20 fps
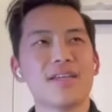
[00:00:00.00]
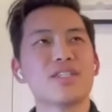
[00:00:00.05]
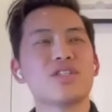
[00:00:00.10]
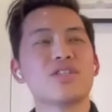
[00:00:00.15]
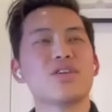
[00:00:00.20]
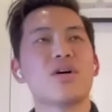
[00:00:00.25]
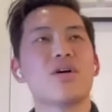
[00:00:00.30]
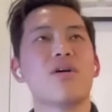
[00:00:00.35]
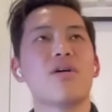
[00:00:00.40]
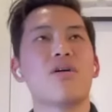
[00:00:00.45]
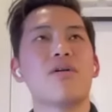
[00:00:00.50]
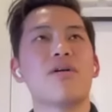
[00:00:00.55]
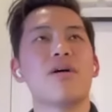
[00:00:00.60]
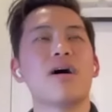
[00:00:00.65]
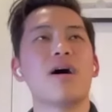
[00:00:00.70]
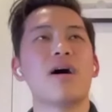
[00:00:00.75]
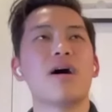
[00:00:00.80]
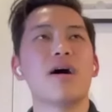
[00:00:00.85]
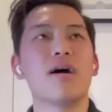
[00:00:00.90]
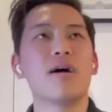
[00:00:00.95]

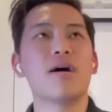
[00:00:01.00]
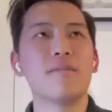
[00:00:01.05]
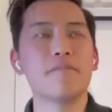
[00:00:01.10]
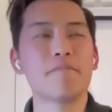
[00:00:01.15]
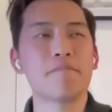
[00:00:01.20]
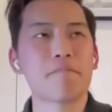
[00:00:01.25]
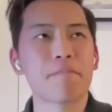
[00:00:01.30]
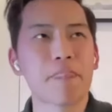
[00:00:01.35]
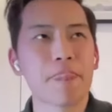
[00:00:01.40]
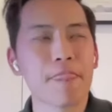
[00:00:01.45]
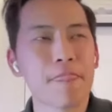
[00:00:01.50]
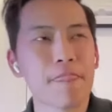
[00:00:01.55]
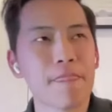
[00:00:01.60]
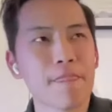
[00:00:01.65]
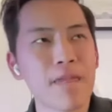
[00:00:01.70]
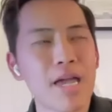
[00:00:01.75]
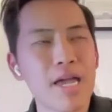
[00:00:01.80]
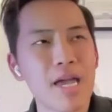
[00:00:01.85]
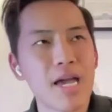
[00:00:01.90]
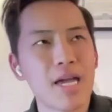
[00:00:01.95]
So
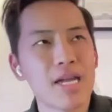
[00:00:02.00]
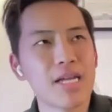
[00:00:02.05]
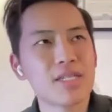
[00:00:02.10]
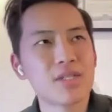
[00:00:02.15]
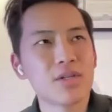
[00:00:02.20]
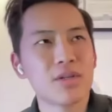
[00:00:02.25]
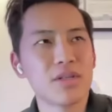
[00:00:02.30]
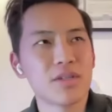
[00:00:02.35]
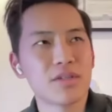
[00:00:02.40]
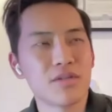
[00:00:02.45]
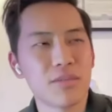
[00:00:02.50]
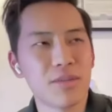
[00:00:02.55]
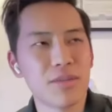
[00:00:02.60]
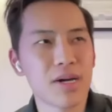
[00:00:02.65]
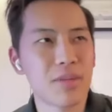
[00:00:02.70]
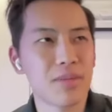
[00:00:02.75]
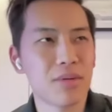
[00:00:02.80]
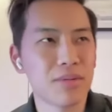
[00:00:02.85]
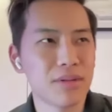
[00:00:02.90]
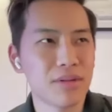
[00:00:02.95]
and I stole this from a
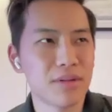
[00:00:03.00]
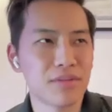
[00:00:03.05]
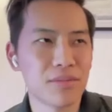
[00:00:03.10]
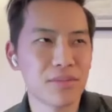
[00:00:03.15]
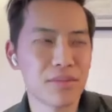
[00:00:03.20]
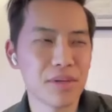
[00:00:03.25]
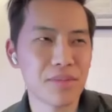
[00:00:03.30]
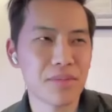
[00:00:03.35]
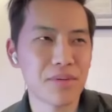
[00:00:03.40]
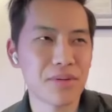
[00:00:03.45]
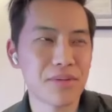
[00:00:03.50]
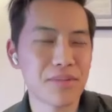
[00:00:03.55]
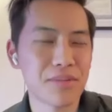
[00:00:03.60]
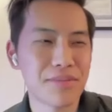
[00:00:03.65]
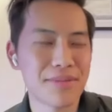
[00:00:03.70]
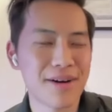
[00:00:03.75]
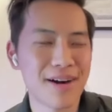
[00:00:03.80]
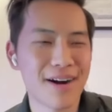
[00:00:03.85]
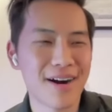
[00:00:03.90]
couple of different people.